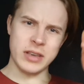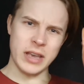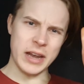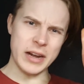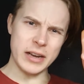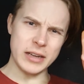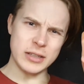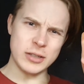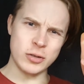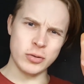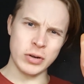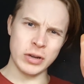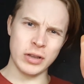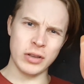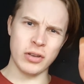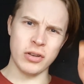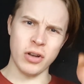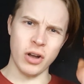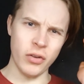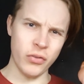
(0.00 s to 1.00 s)
Can I
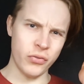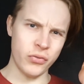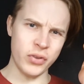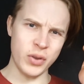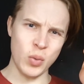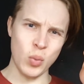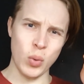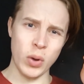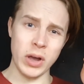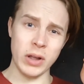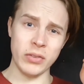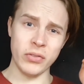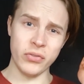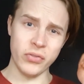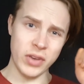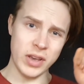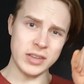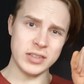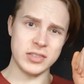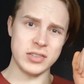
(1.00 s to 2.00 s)
drink coffee while
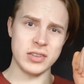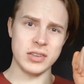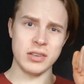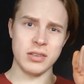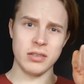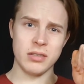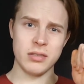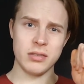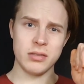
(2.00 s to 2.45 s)
fasting?